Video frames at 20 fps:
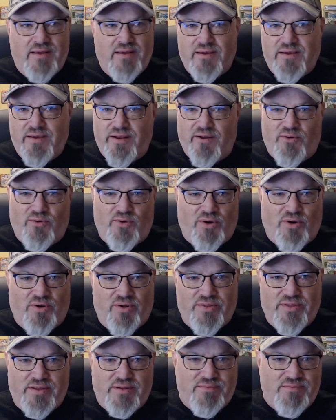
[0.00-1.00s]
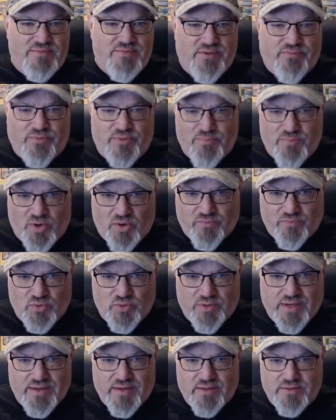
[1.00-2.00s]
you know, all the different Marvel
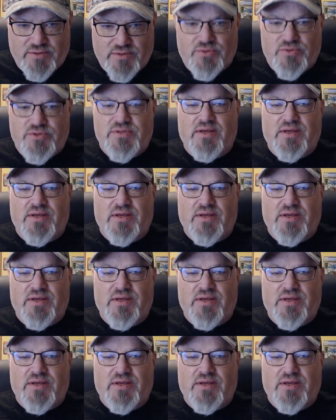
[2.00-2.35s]
characters.